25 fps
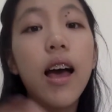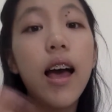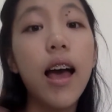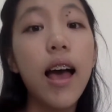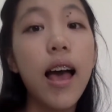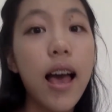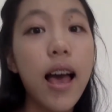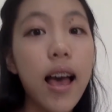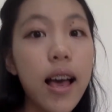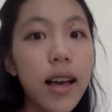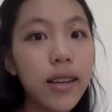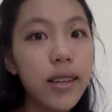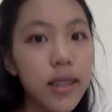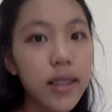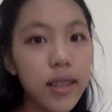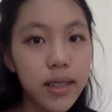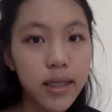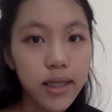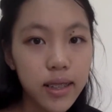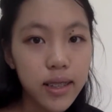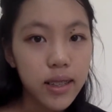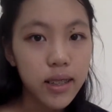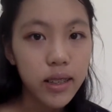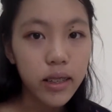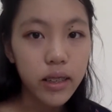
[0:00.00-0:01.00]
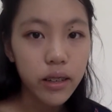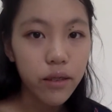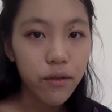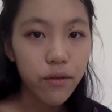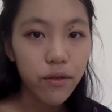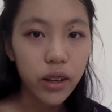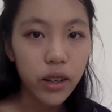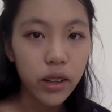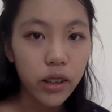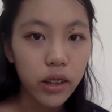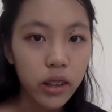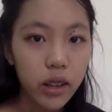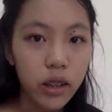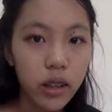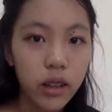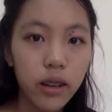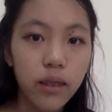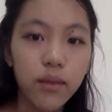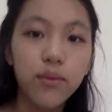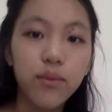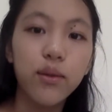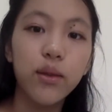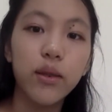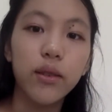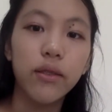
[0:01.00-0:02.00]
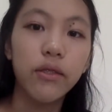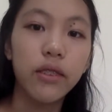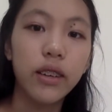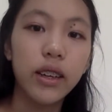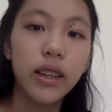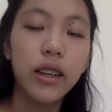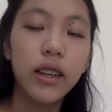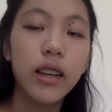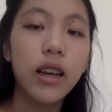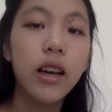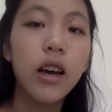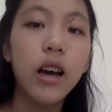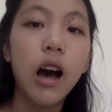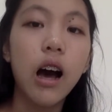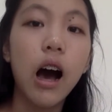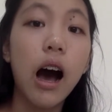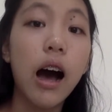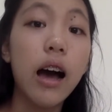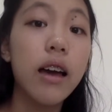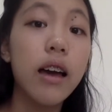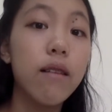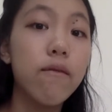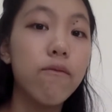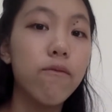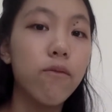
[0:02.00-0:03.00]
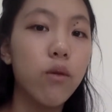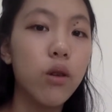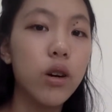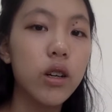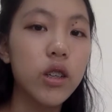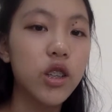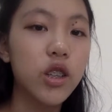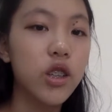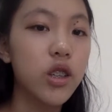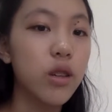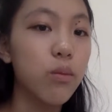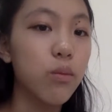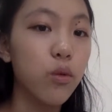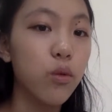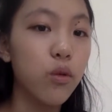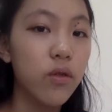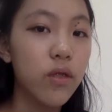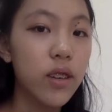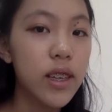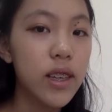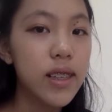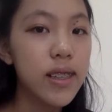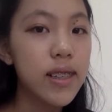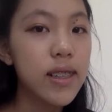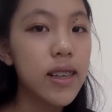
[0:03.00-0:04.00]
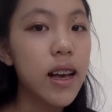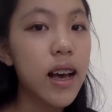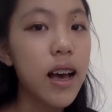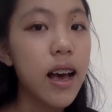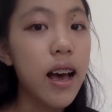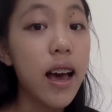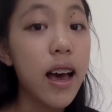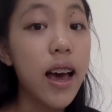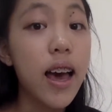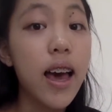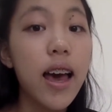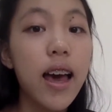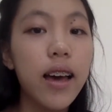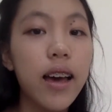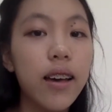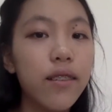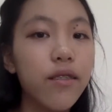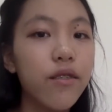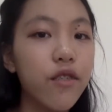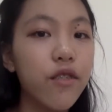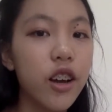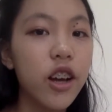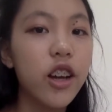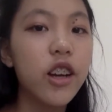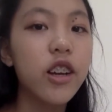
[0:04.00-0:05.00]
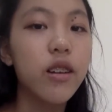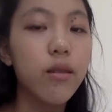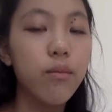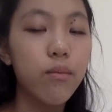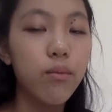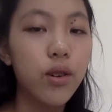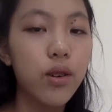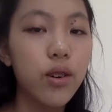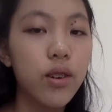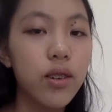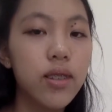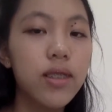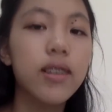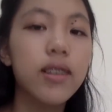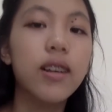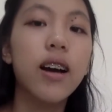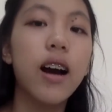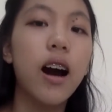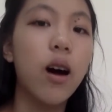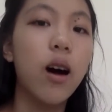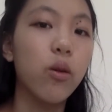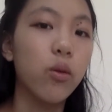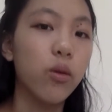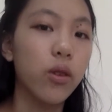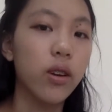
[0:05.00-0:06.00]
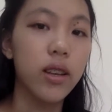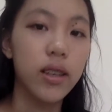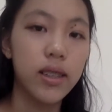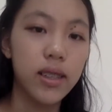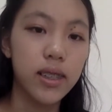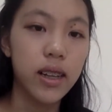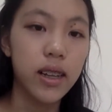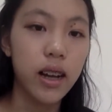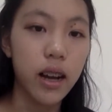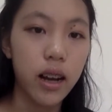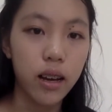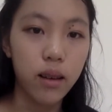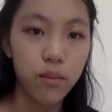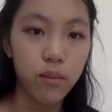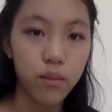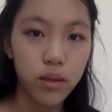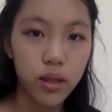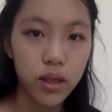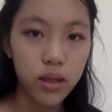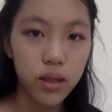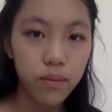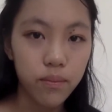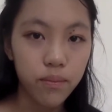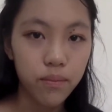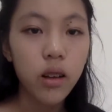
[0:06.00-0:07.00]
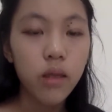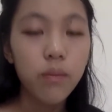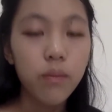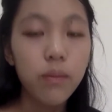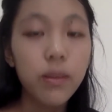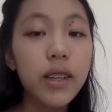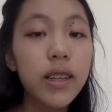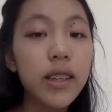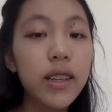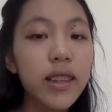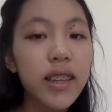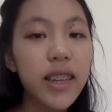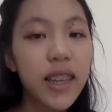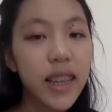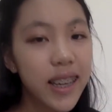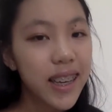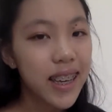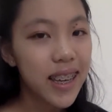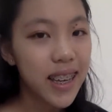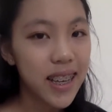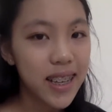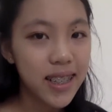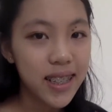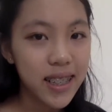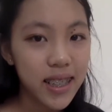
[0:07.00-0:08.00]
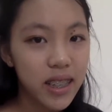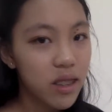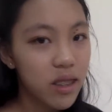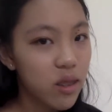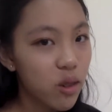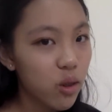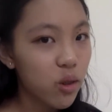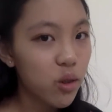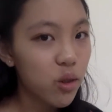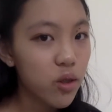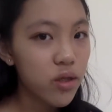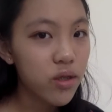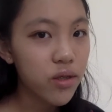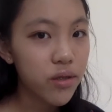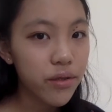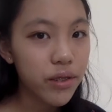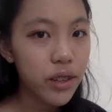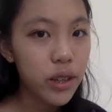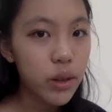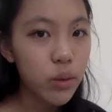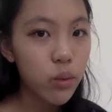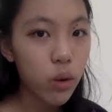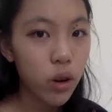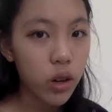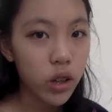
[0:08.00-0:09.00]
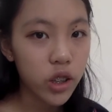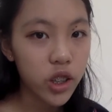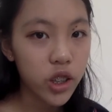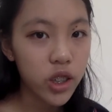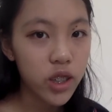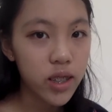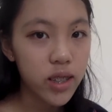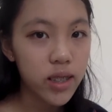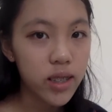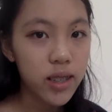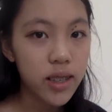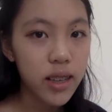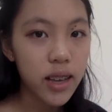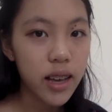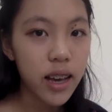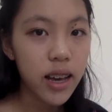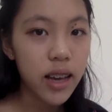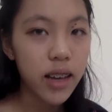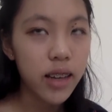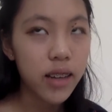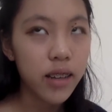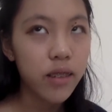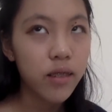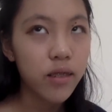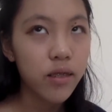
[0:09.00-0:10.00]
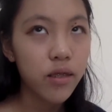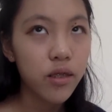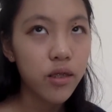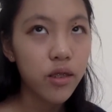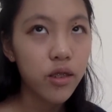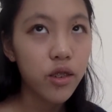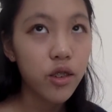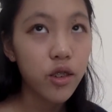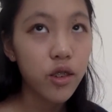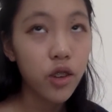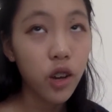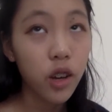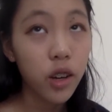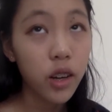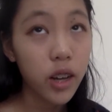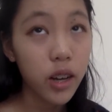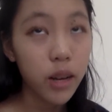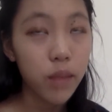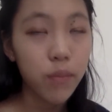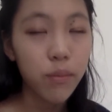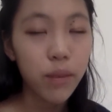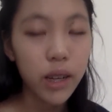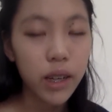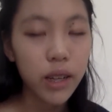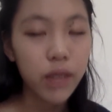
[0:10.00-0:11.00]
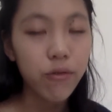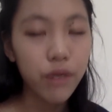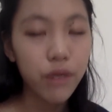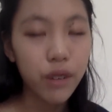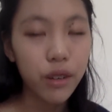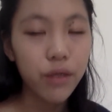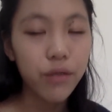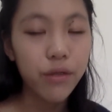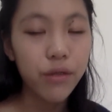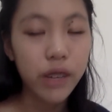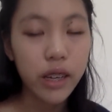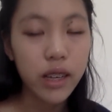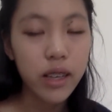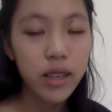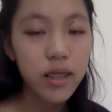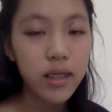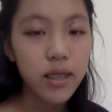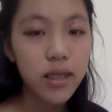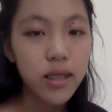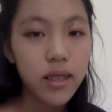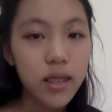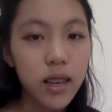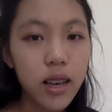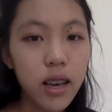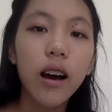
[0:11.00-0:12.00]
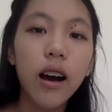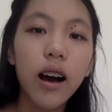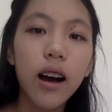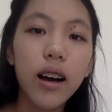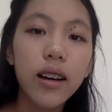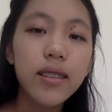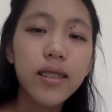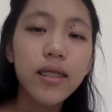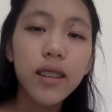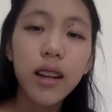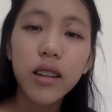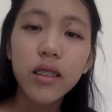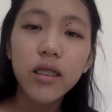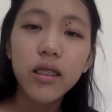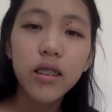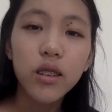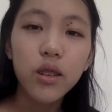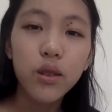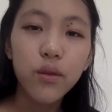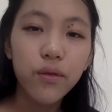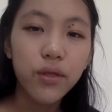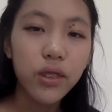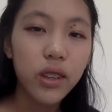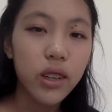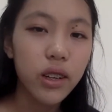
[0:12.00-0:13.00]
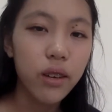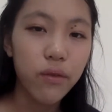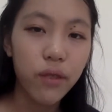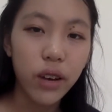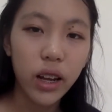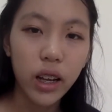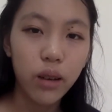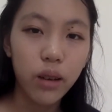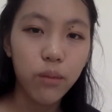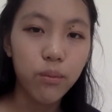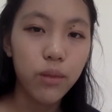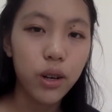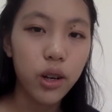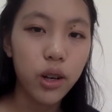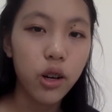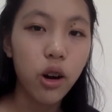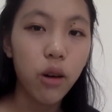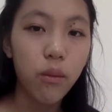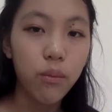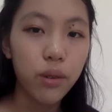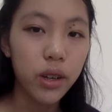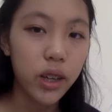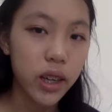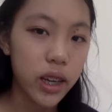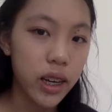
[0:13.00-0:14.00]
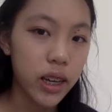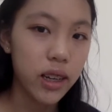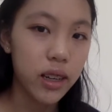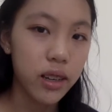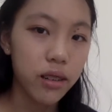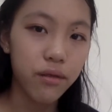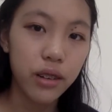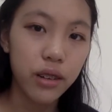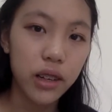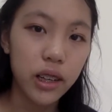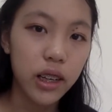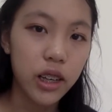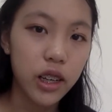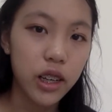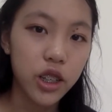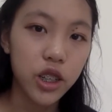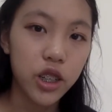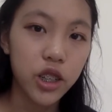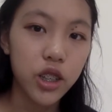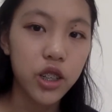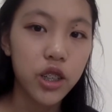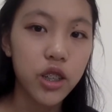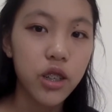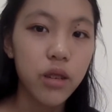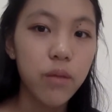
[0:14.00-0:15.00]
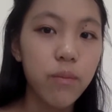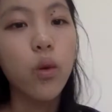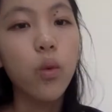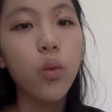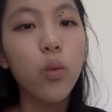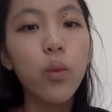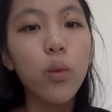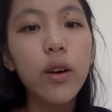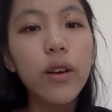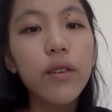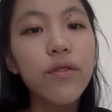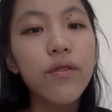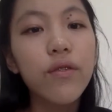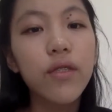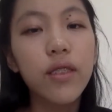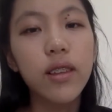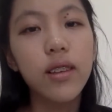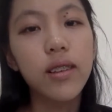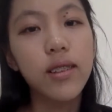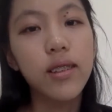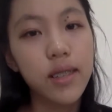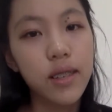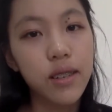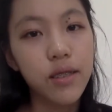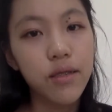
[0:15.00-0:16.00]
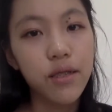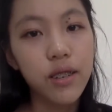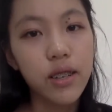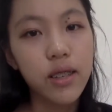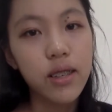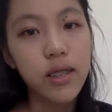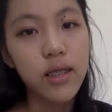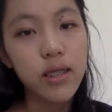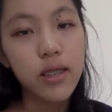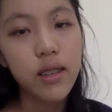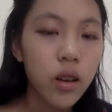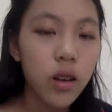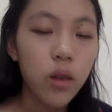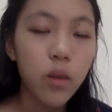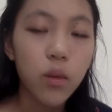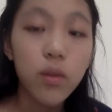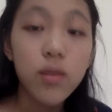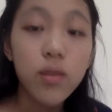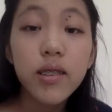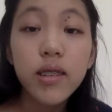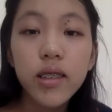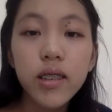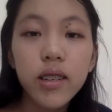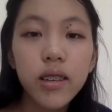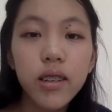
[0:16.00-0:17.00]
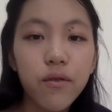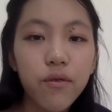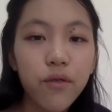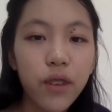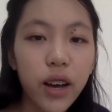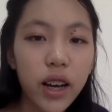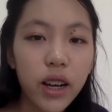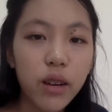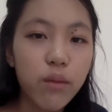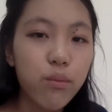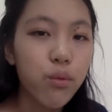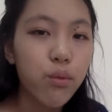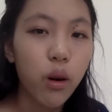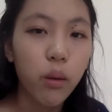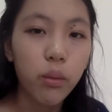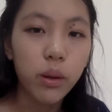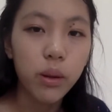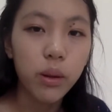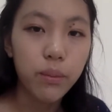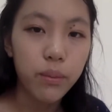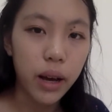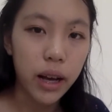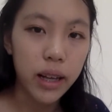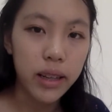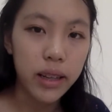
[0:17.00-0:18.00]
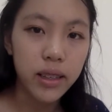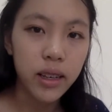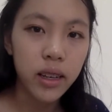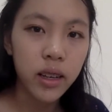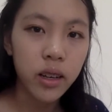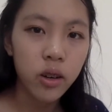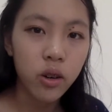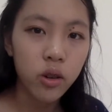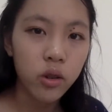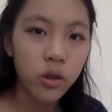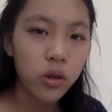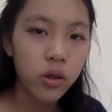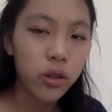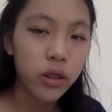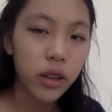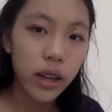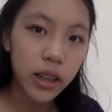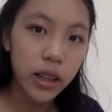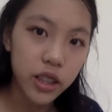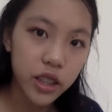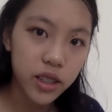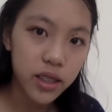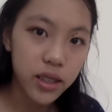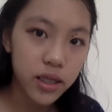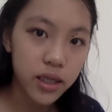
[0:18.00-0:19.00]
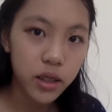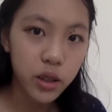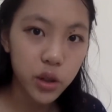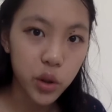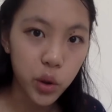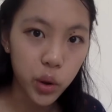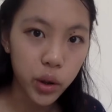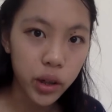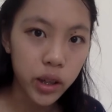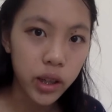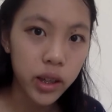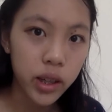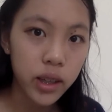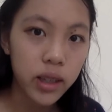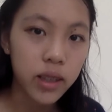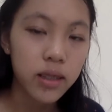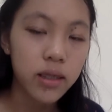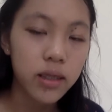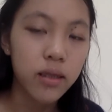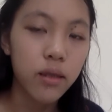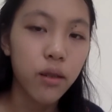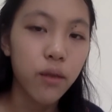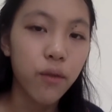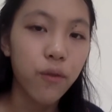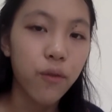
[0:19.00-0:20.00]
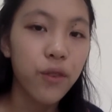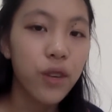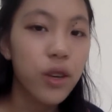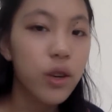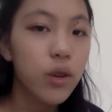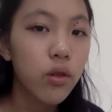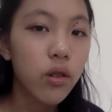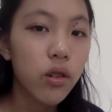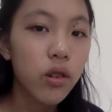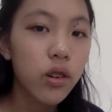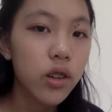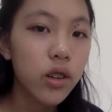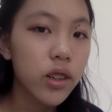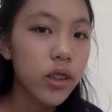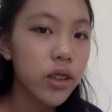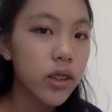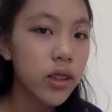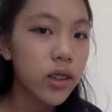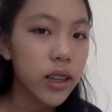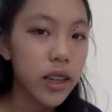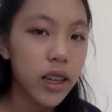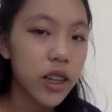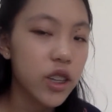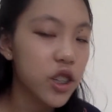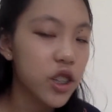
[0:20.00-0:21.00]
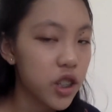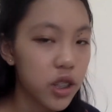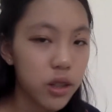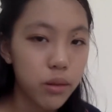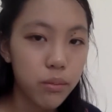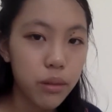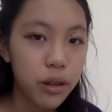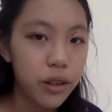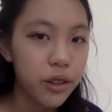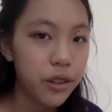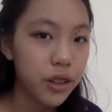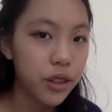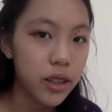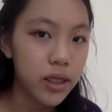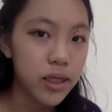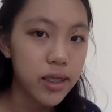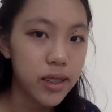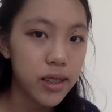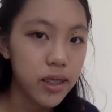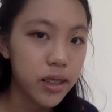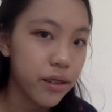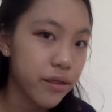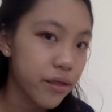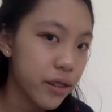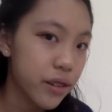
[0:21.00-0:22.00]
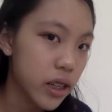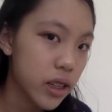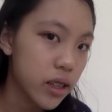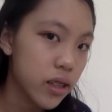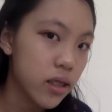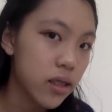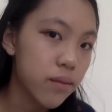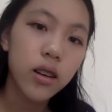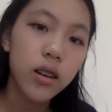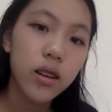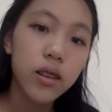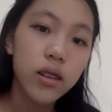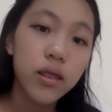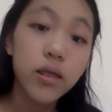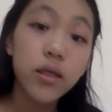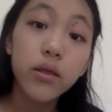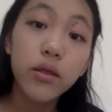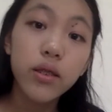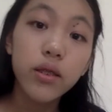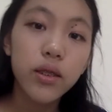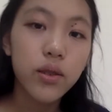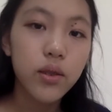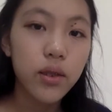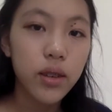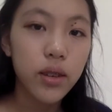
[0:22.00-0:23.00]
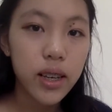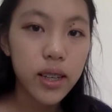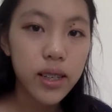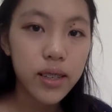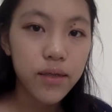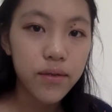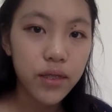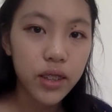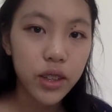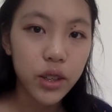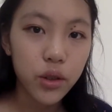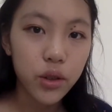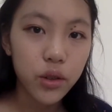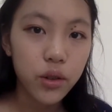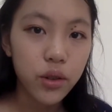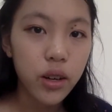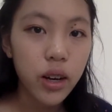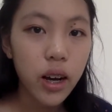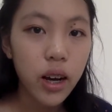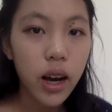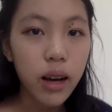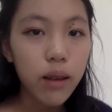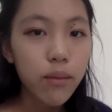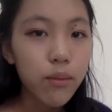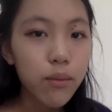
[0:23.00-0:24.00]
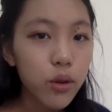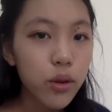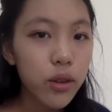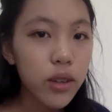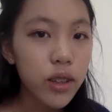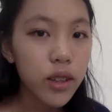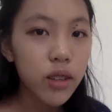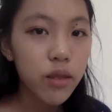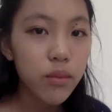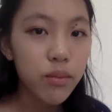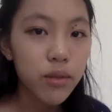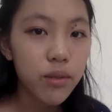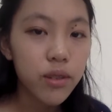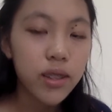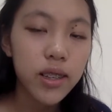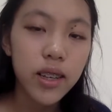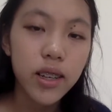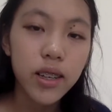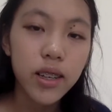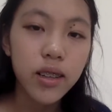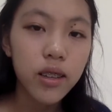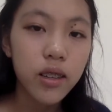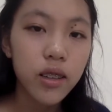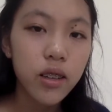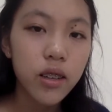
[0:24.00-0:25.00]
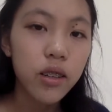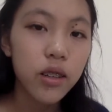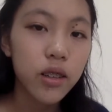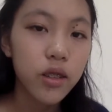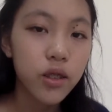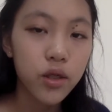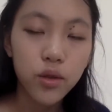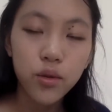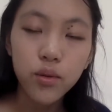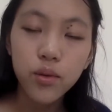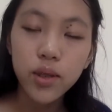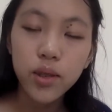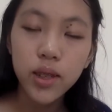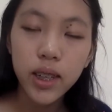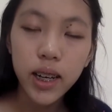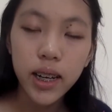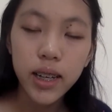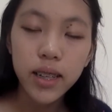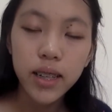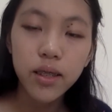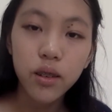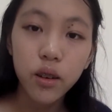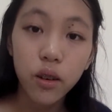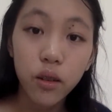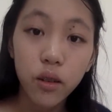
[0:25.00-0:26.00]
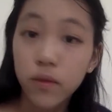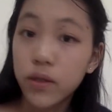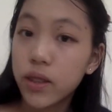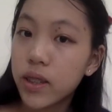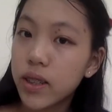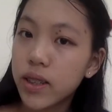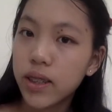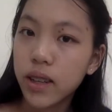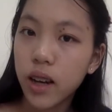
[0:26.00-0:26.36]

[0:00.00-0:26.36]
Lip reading: and instantly fell in love with it, I have watched the movies and read the books countless times. But the thing is, in all those rewatches and not that many rereads, I started to develop a complicated relationship with the series. Was it in fact problematic, or could I just enjoy it as a feel-good Asian-American series? So in today's video, I'm going to present the two sides of this